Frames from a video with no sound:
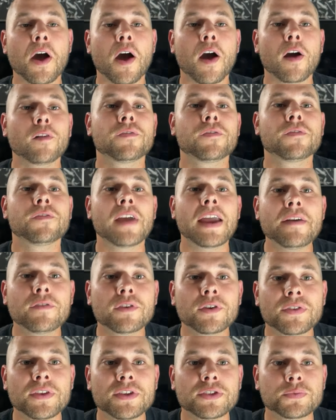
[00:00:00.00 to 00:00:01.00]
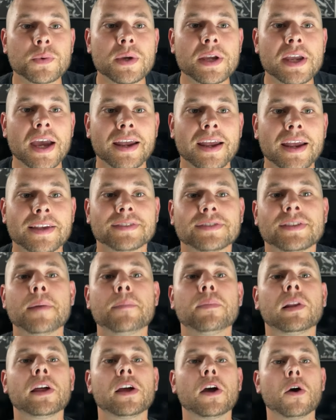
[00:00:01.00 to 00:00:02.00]
are favored this weekend as they
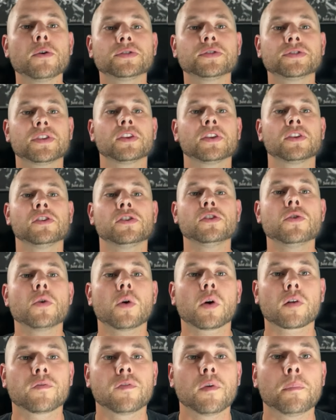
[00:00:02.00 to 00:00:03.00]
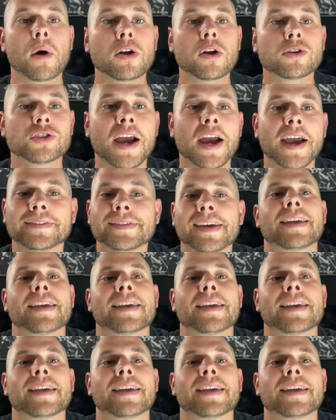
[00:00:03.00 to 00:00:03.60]
play host to the New York Football Giants.